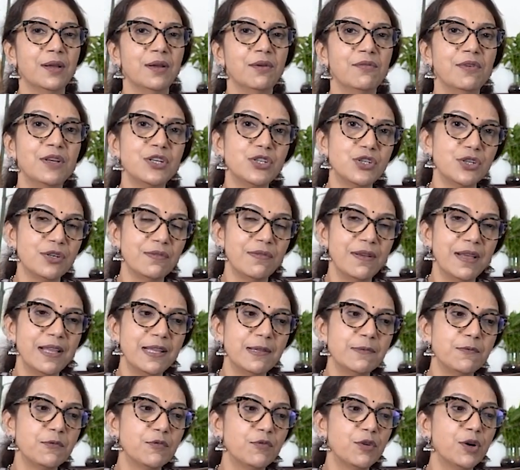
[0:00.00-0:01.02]
which
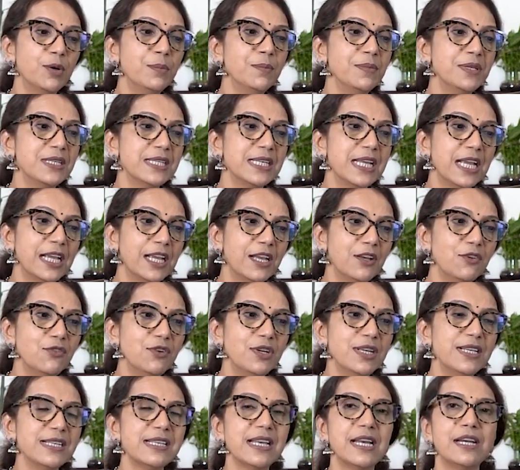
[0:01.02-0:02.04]
develops from
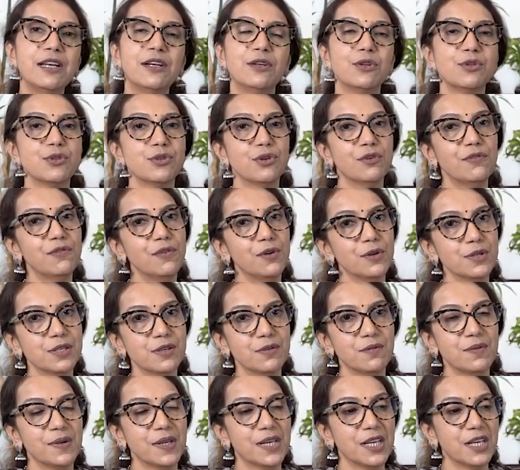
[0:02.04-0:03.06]
secondary centers of
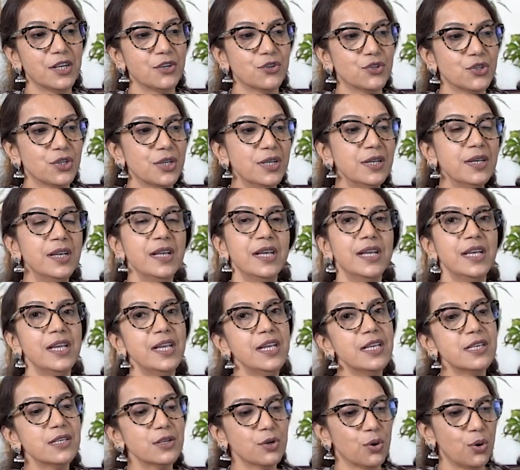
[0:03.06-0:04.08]
ossification
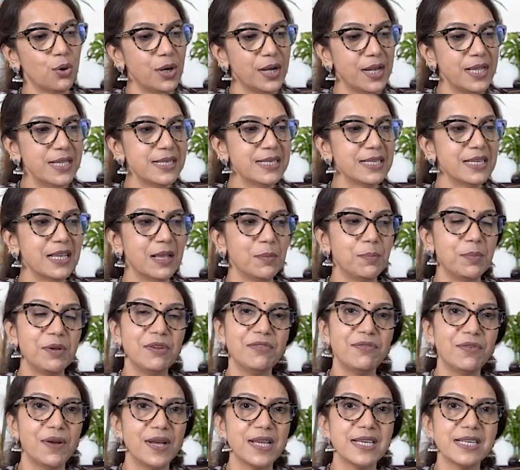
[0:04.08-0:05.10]
is called as
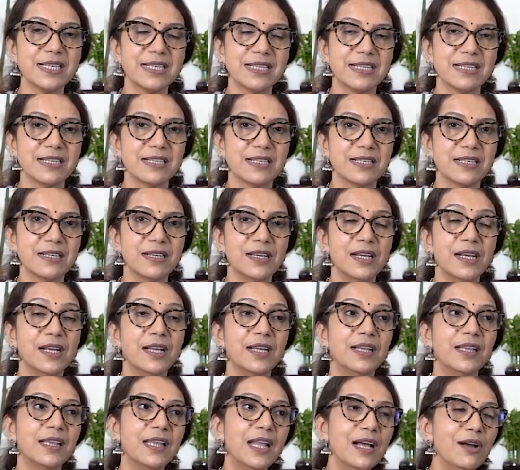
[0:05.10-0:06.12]
epiphysis.
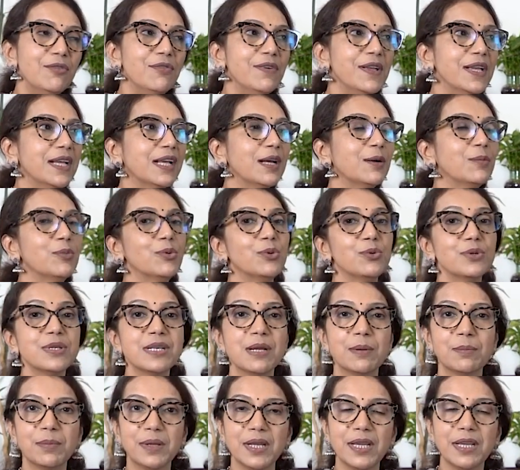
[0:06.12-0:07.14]
Now we come to
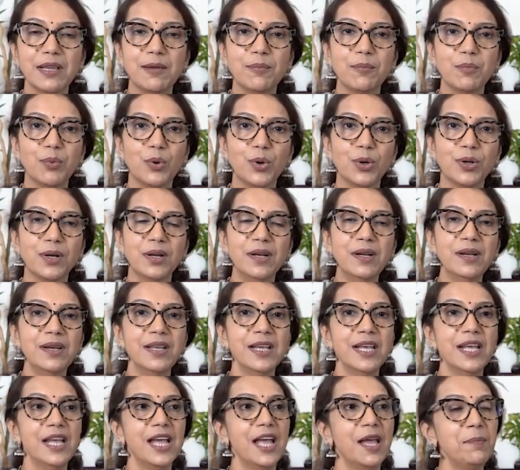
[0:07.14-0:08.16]
something important.
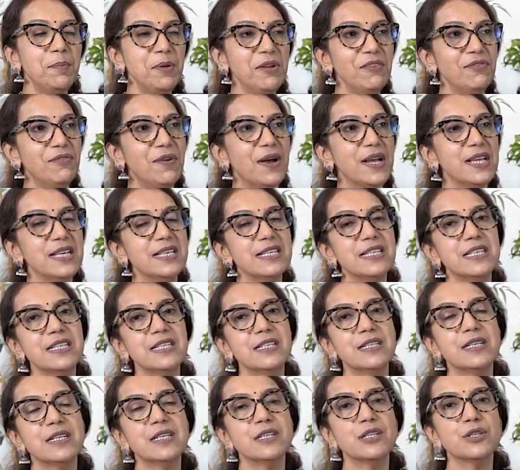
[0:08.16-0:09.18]

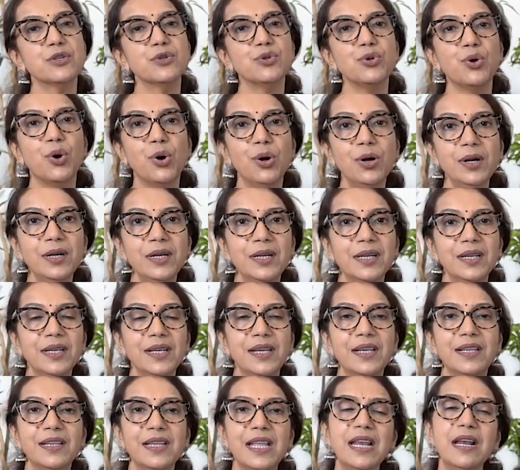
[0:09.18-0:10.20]
Epiphysis is not,
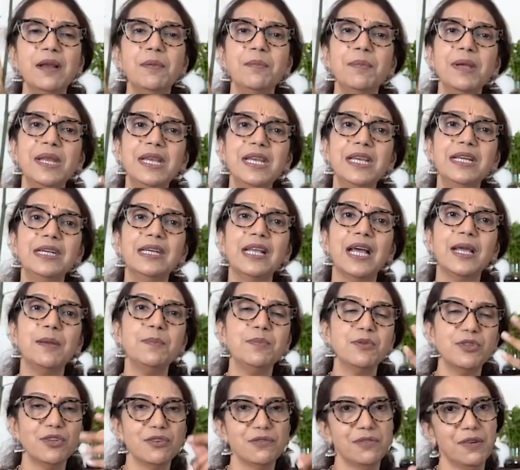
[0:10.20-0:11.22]
there are many
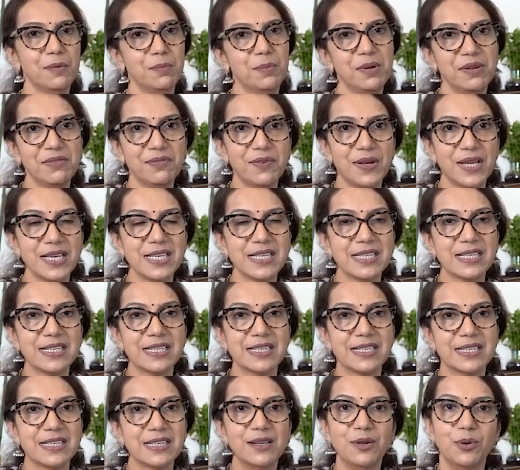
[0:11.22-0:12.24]
types of
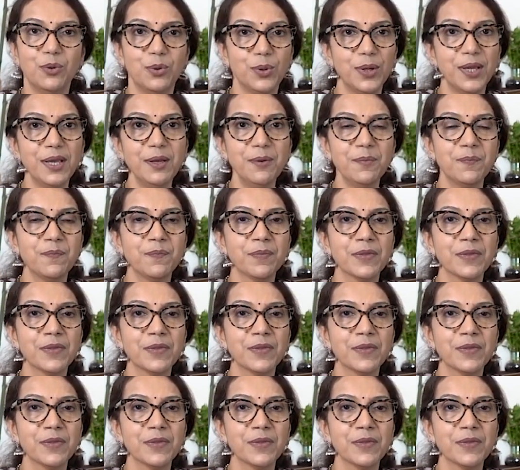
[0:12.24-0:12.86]
epiphysis. Okay.